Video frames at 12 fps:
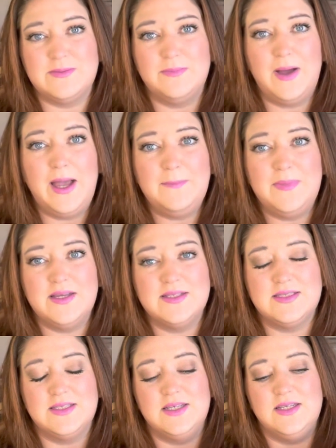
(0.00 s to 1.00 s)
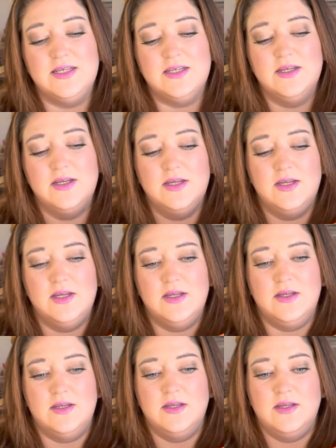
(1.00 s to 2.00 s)
My biggest thing
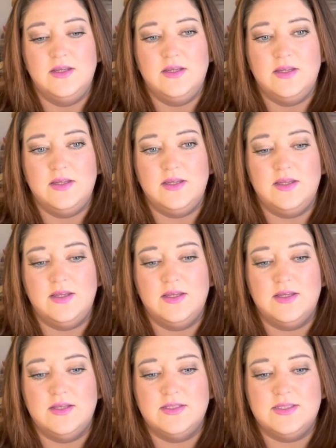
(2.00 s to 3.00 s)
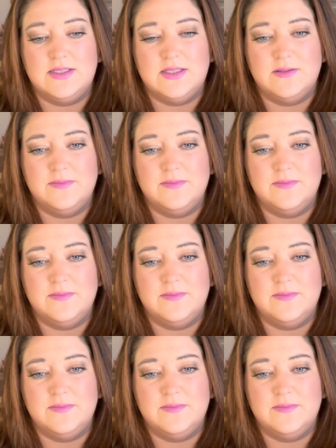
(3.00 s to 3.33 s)
is